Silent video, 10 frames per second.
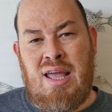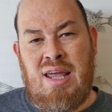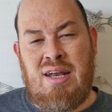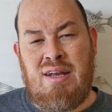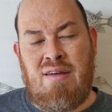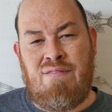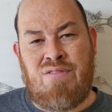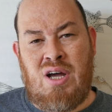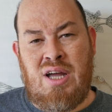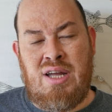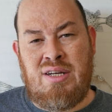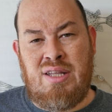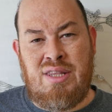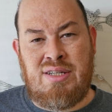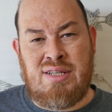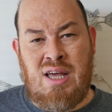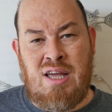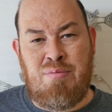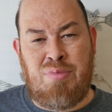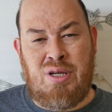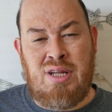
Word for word: and find the time.